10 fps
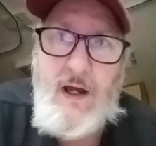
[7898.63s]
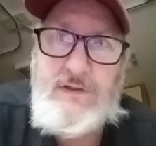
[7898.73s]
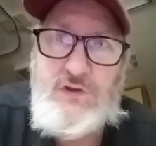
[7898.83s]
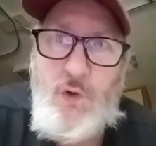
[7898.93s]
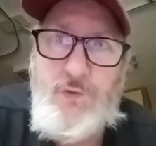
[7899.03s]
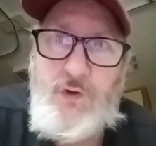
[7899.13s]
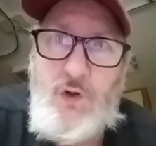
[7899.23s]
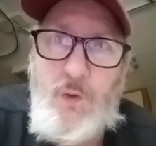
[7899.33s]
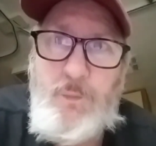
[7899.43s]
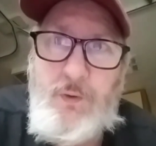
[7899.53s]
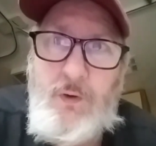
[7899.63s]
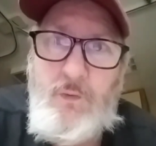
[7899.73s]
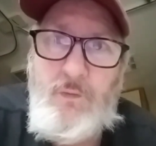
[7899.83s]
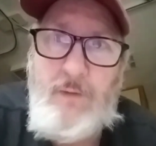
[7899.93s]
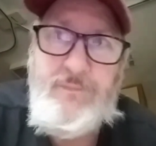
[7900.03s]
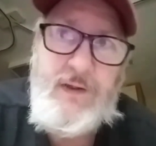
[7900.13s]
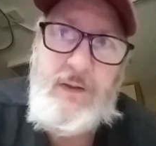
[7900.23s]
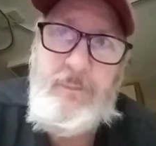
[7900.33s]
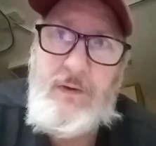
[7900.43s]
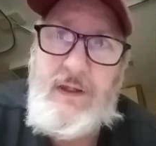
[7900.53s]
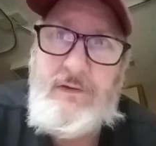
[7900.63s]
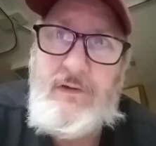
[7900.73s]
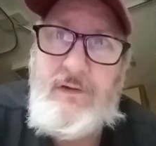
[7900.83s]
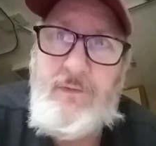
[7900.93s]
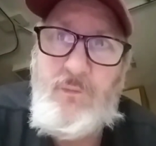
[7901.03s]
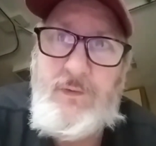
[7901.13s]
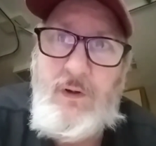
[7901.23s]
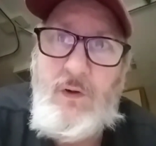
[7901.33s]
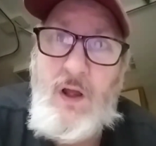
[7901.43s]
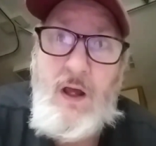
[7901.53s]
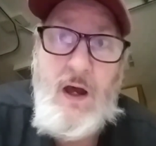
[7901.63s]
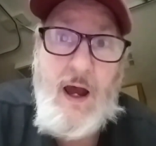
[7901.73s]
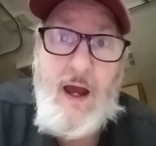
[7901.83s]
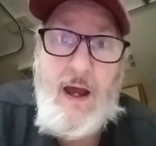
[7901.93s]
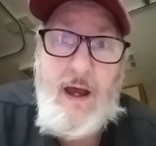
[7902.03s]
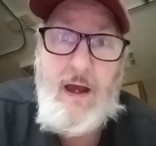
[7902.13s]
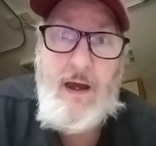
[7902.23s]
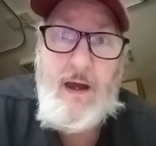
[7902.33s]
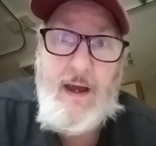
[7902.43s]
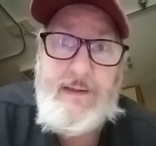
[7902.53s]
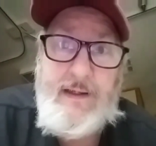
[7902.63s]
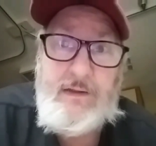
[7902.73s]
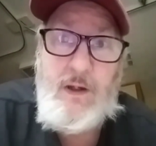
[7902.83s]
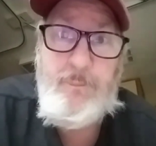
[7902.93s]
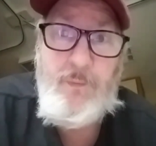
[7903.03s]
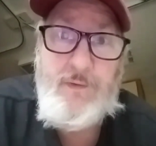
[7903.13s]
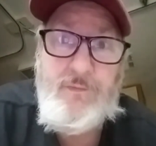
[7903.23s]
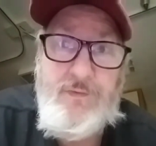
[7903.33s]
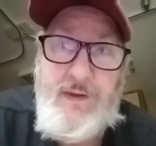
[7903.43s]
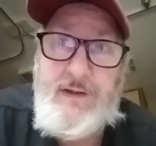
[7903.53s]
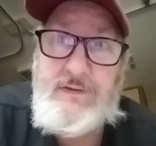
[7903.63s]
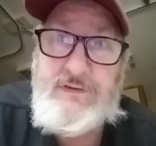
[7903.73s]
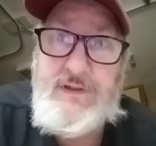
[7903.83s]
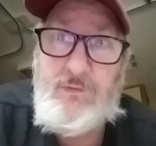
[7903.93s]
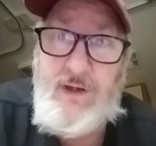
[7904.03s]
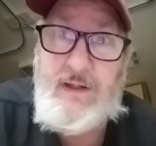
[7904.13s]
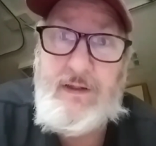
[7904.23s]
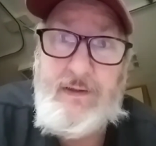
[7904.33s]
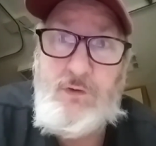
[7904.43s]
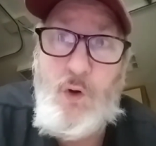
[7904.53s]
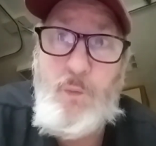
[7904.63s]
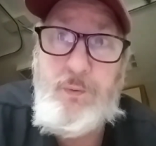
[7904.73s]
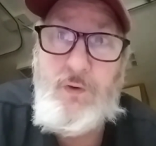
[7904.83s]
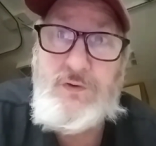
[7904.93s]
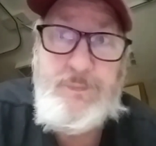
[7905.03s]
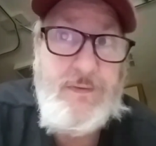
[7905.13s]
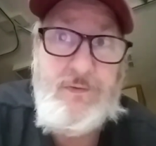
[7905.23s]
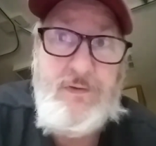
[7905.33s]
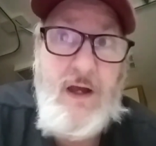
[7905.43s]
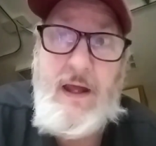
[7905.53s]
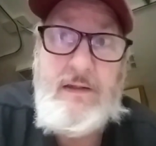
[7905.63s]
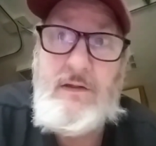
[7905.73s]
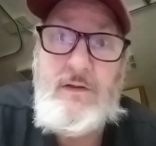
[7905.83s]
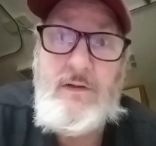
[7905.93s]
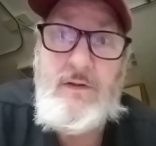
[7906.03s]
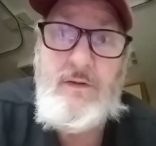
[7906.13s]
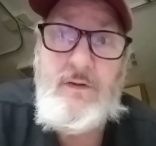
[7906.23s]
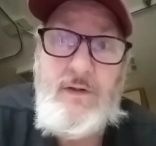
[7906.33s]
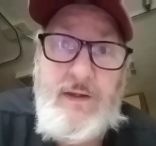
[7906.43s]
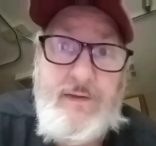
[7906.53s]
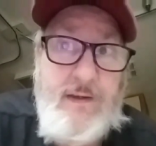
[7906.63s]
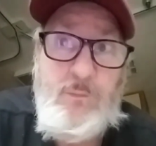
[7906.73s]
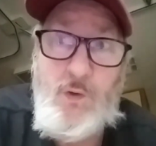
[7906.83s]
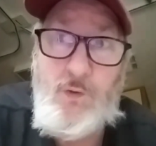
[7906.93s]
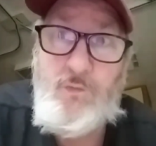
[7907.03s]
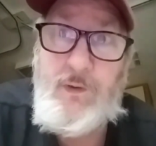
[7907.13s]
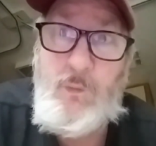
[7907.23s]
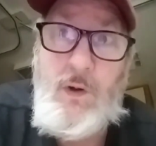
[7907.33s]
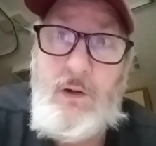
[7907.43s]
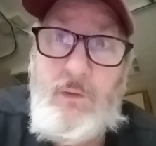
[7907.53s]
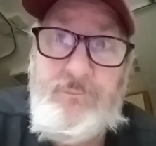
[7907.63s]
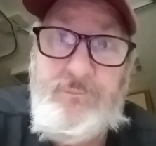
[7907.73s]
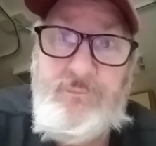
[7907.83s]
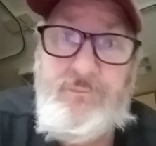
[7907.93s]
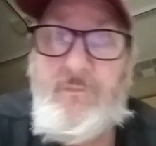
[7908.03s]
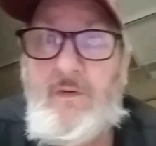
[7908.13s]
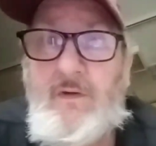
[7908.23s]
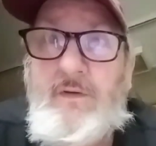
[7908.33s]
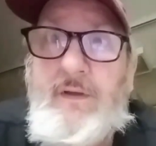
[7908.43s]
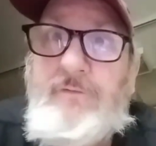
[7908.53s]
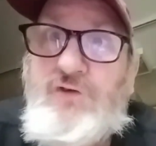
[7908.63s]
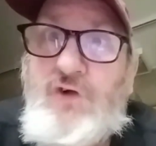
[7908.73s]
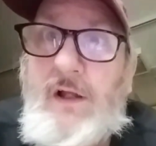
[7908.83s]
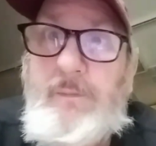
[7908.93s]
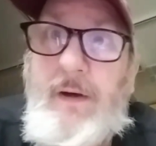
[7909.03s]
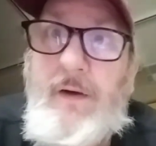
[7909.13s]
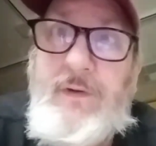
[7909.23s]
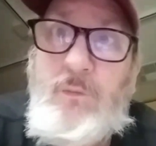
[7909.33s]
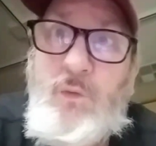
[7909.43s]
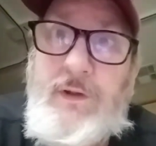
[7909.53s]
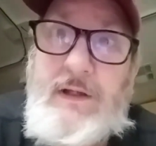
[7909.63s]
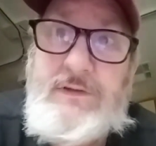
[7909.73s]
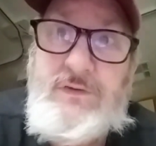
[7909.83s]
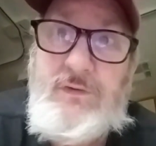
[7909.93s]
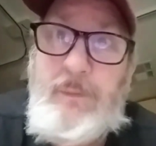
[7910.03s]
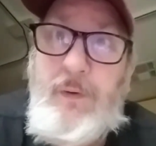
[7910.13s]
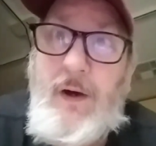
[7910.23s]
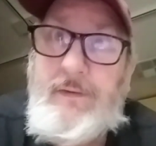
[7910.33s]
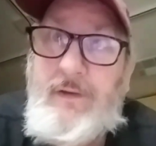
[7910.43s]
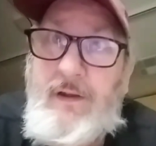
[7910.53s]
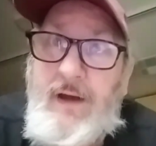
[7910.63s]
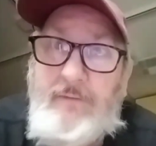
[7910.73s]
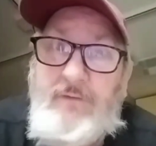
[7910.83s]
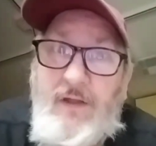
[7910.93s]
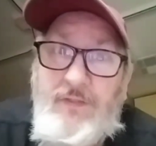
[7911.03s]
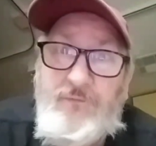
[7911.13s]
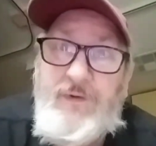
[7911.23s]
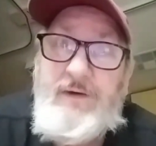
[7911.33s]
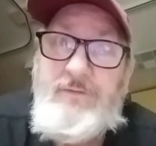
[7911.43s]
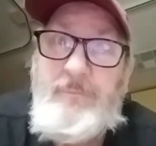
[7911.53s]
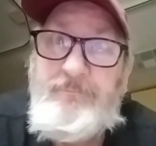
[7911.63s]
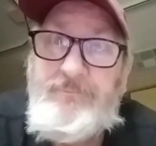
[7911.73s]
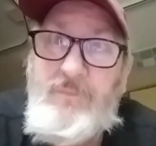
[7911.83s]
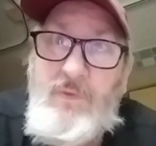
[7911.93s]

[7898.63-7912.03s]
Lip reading: I sold the GoPro. I'm thinking about getting another one though. I got a couple other things that are kind of like GoPros, but they're not. And they work really well. I've tried them out. They work excellent. I've got 3 of them.